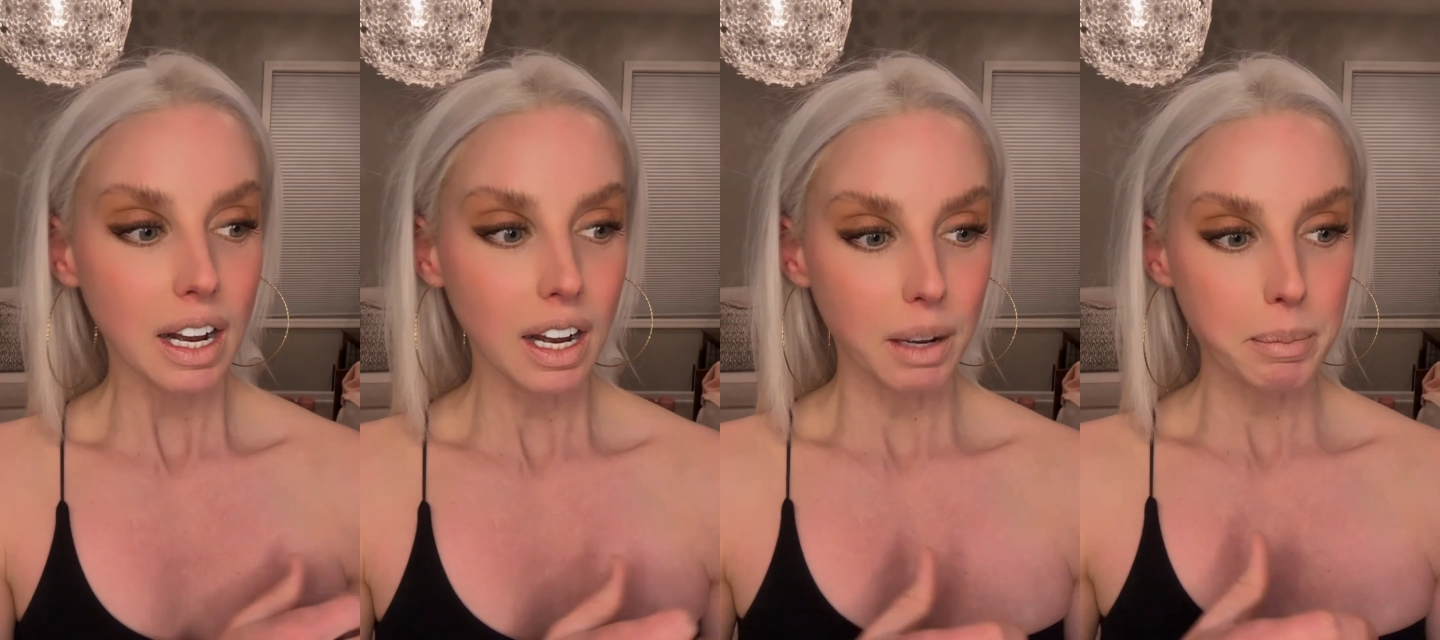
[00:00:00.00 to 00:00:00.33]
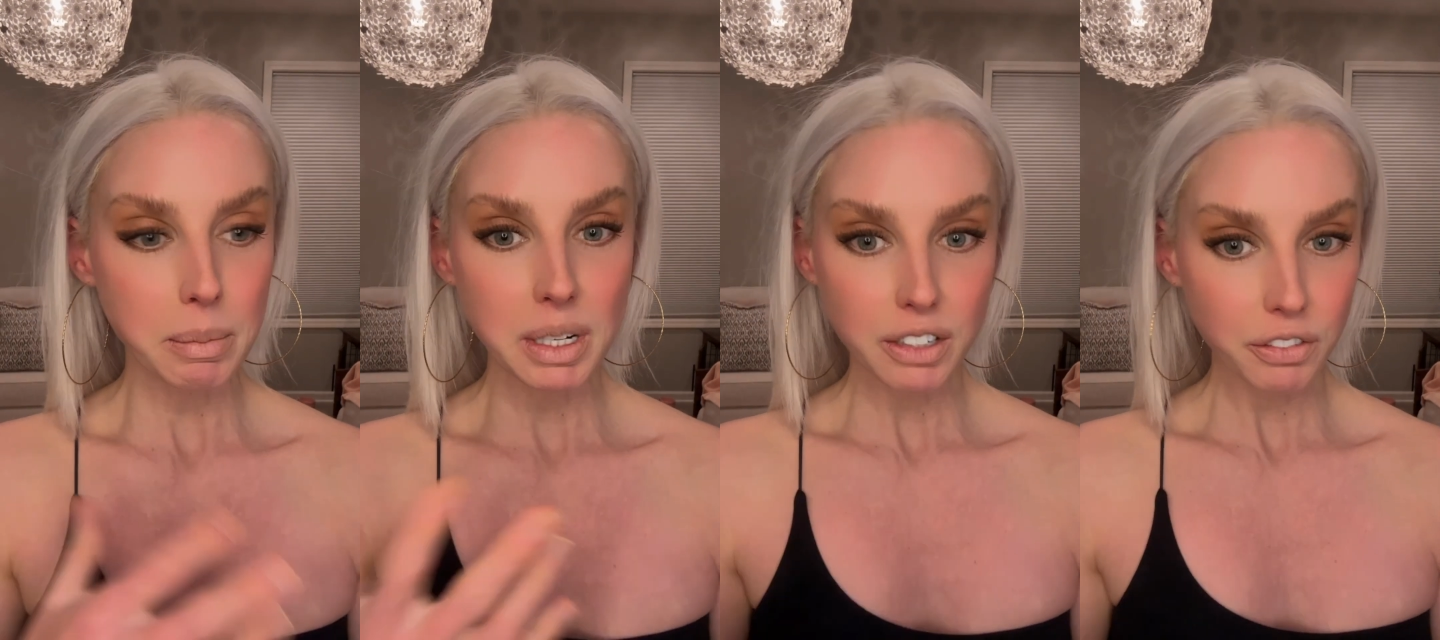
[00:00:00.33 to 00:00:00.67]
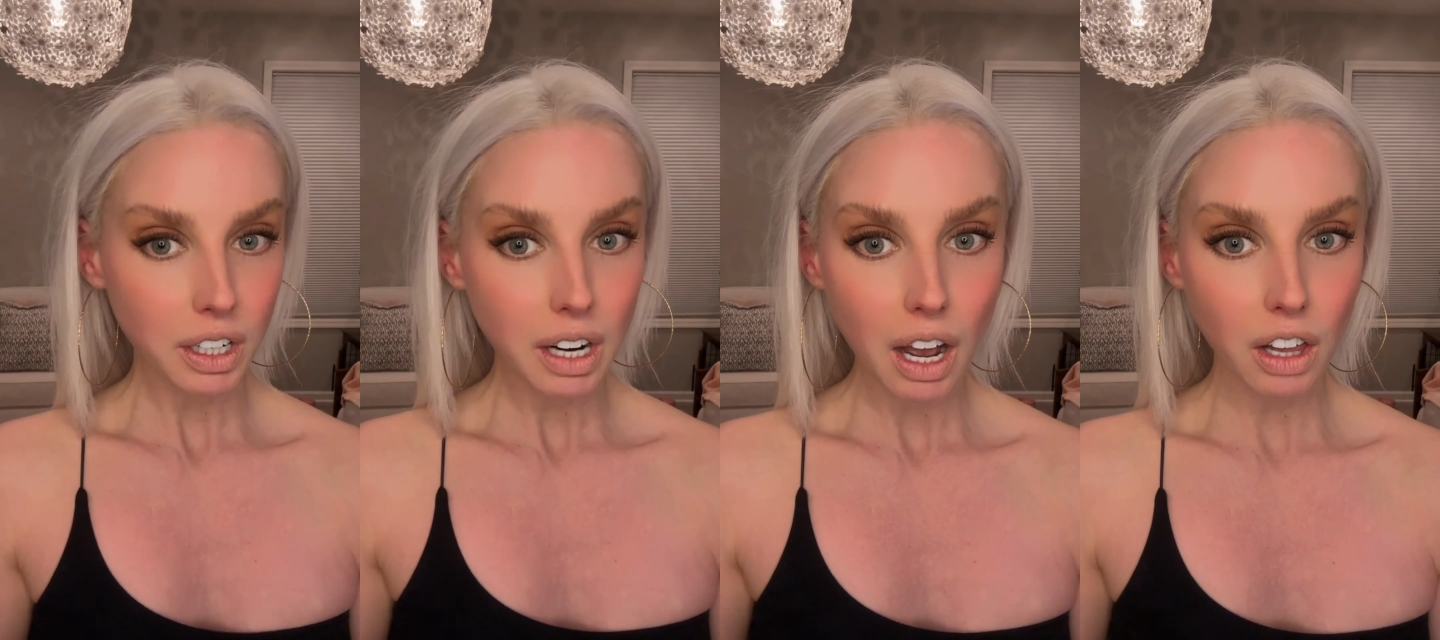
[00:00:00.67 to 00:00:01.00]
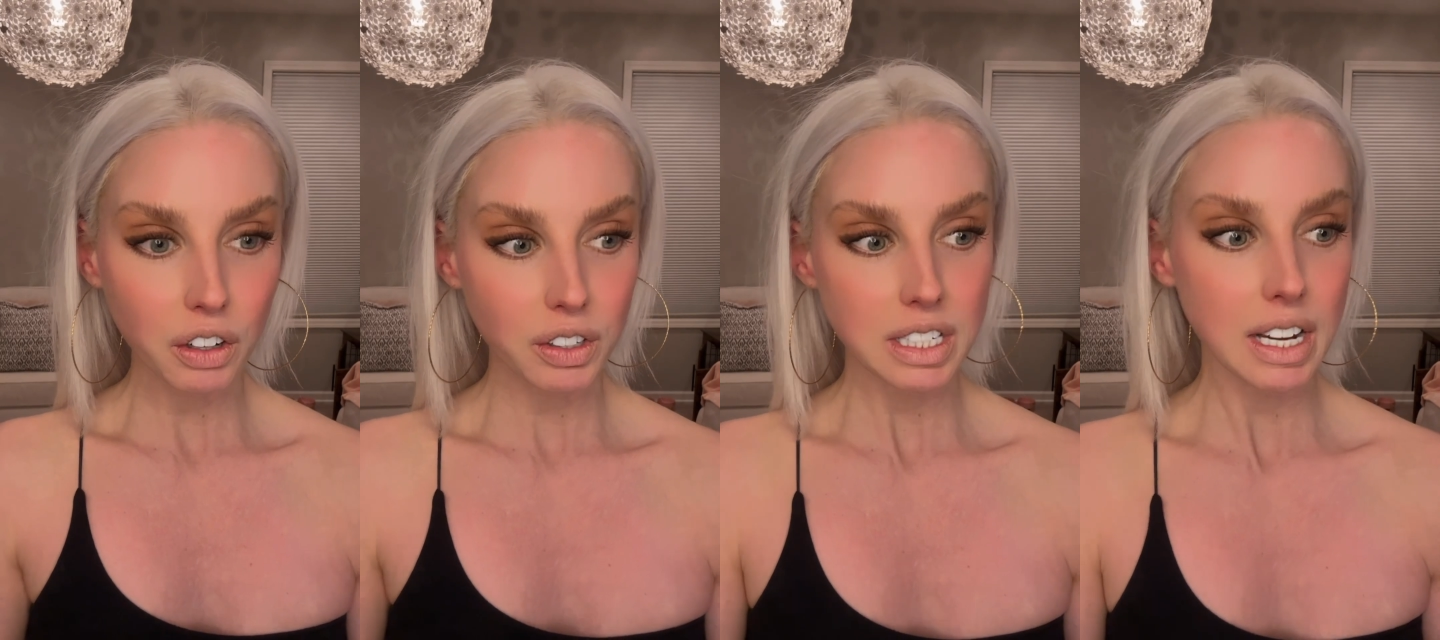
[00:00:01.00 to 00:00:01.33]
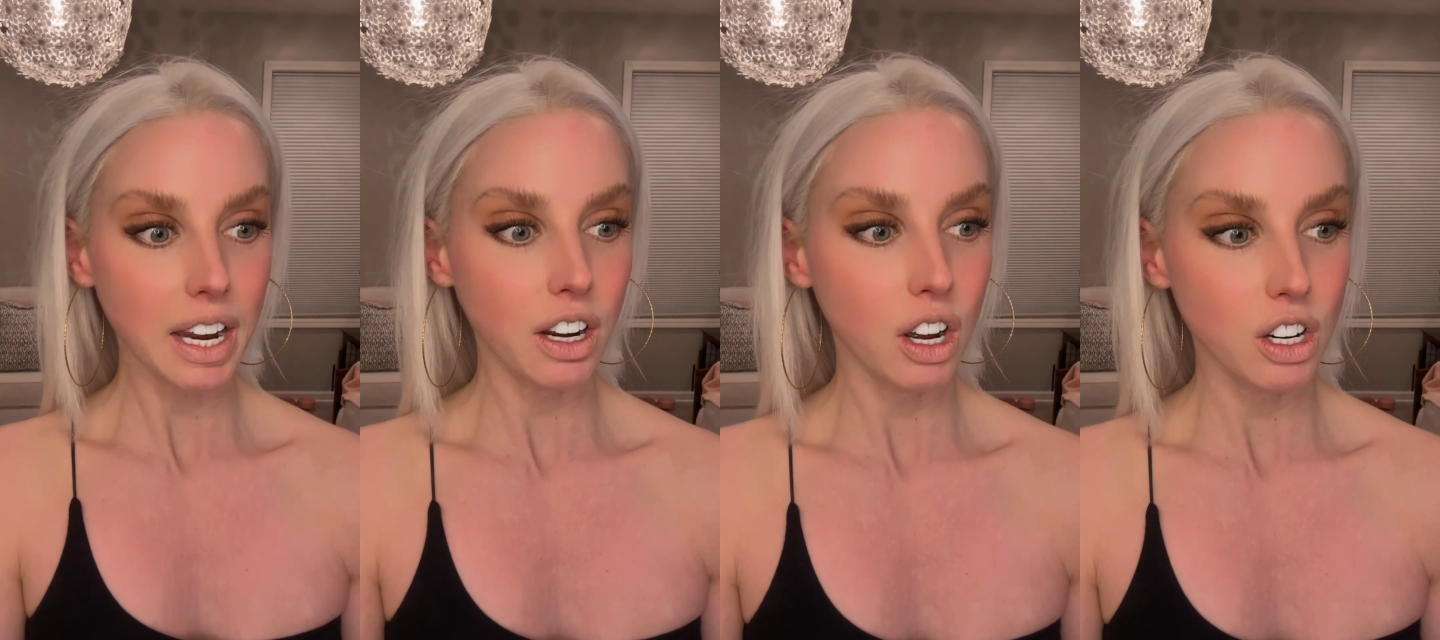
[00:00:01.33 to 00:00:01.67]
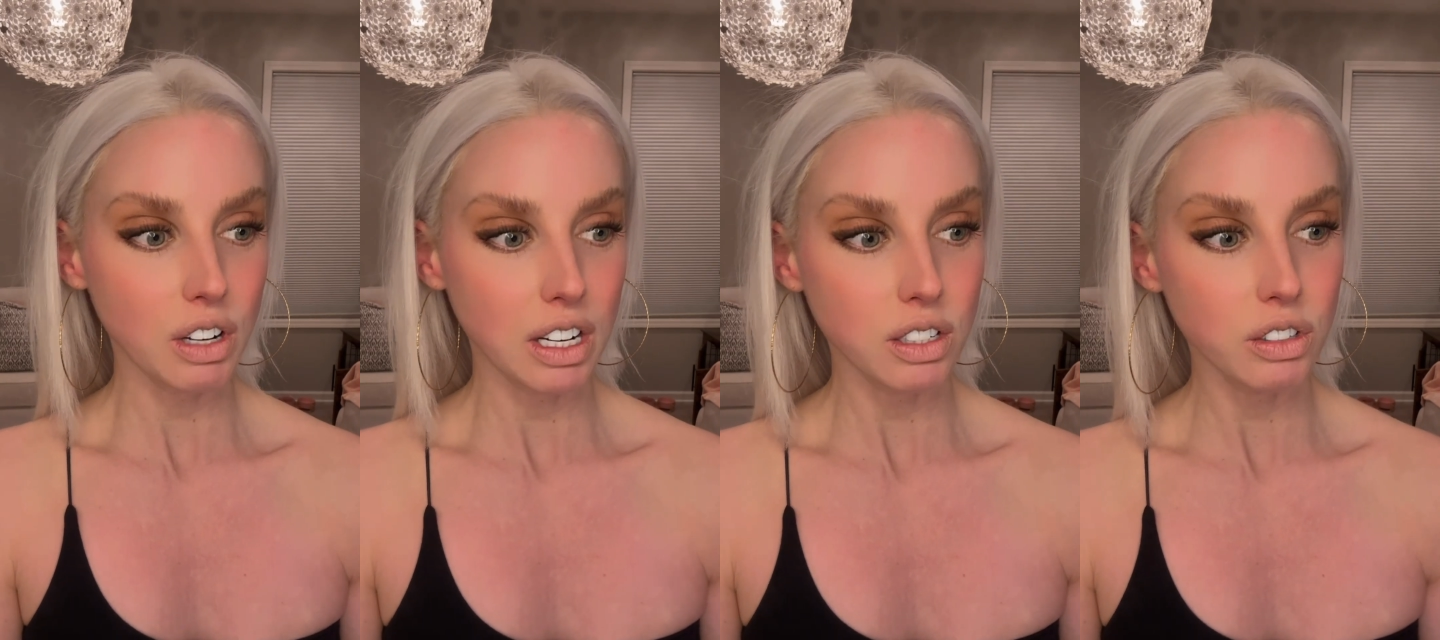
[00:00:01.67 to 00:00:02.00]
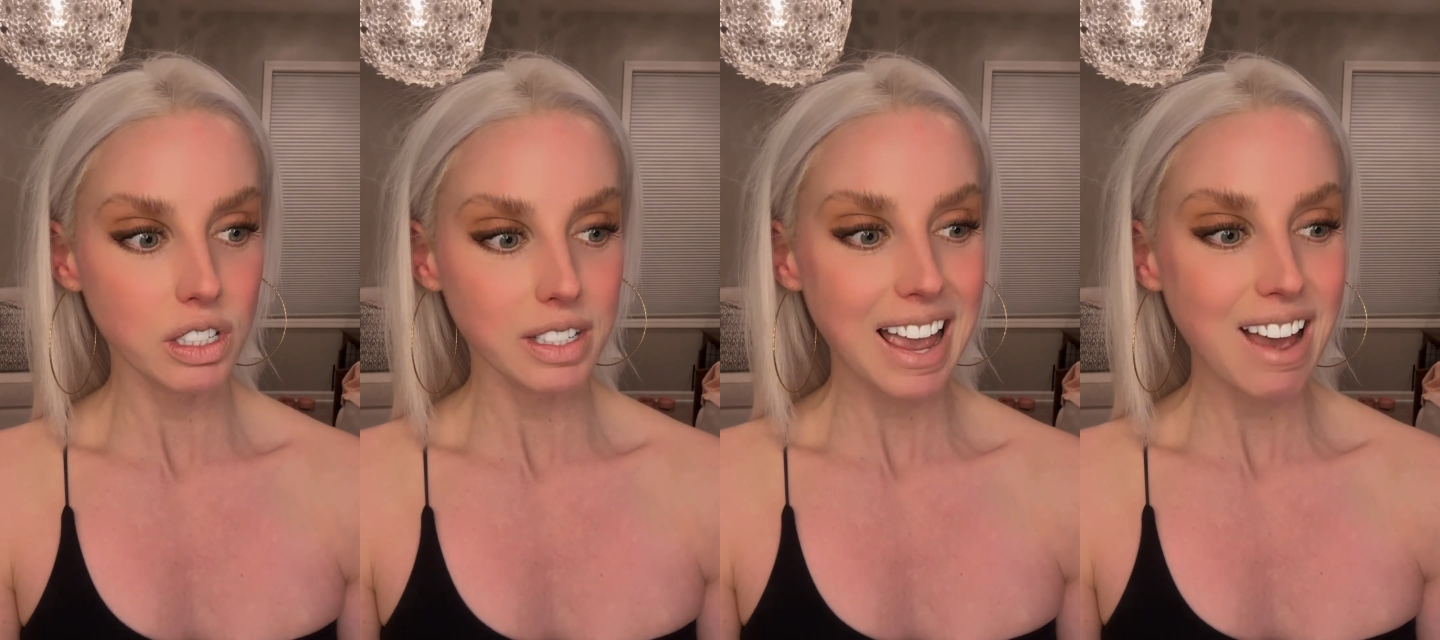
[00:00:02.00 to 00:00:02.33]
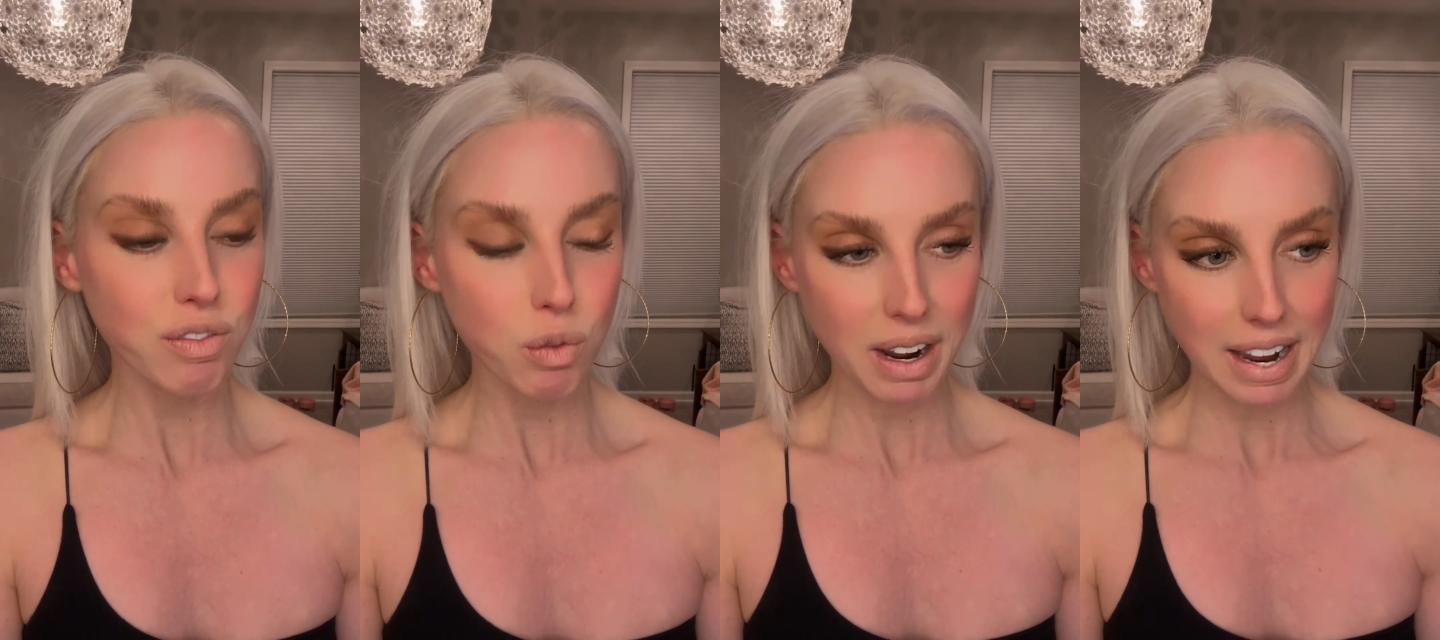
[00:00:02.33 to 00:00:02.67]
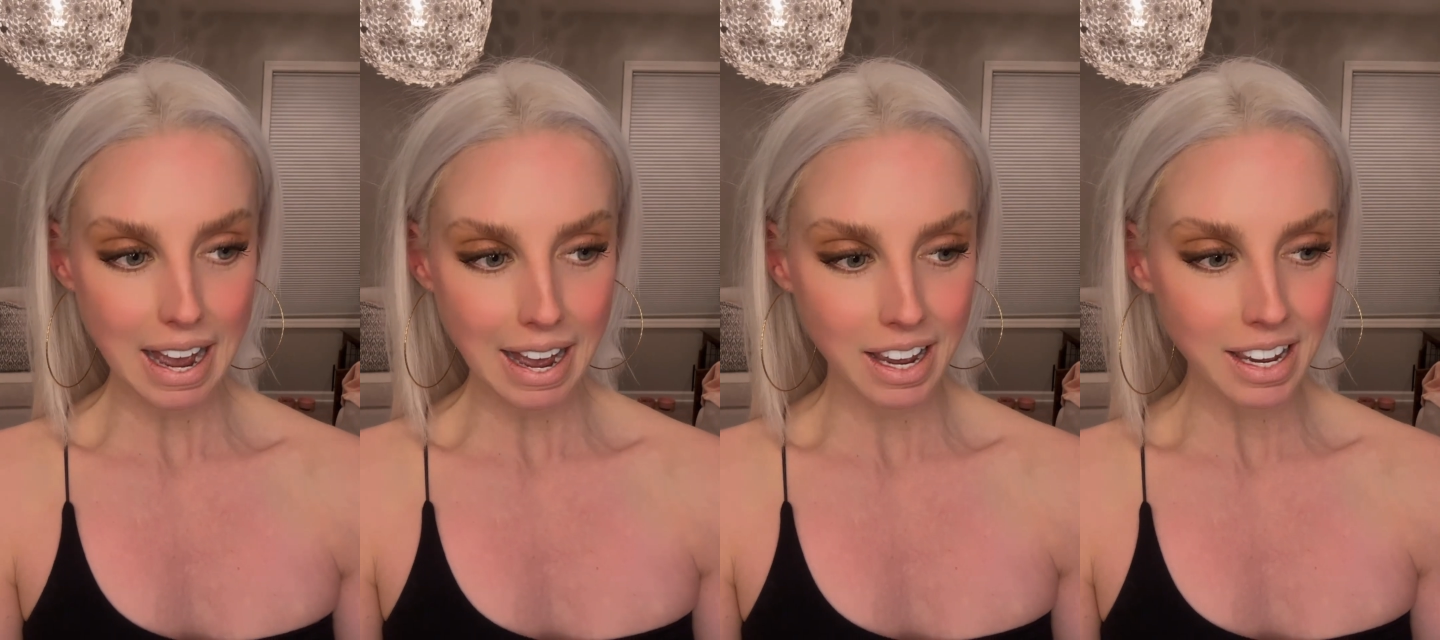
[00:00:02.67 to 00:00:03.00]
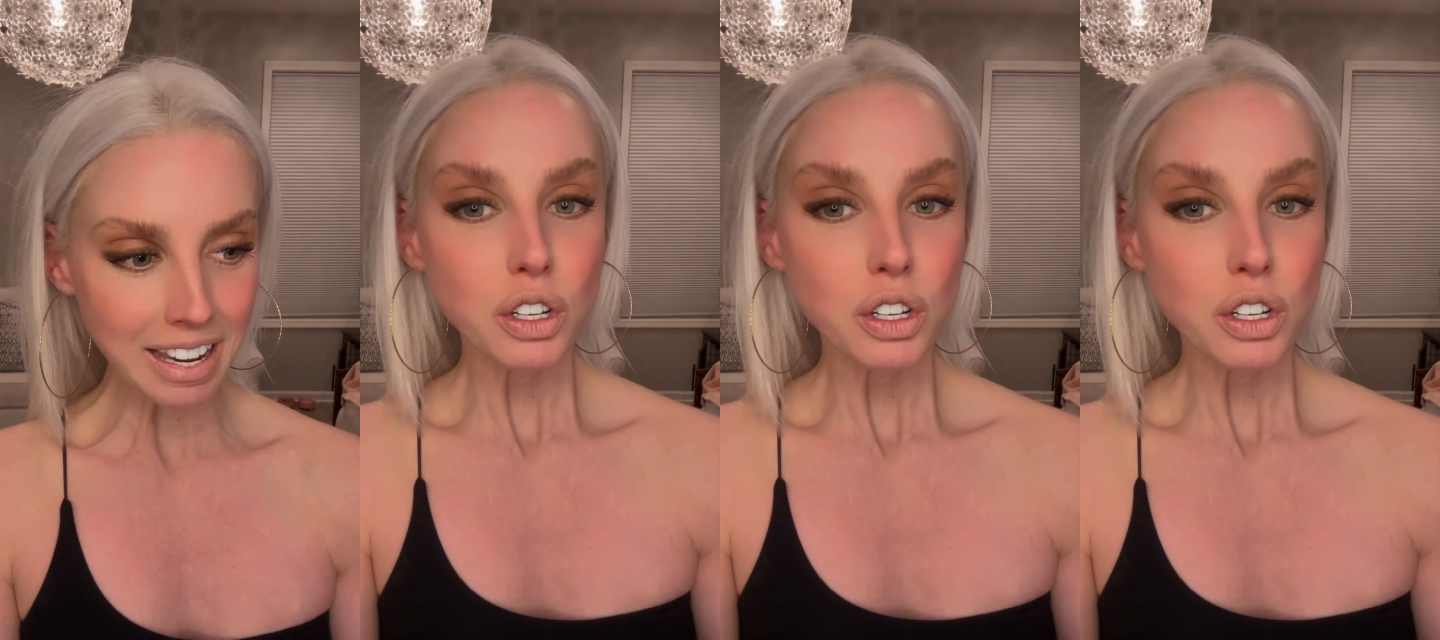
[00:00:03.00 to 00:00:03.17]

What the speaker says: maybe a different color that's high contrast, so just FYI.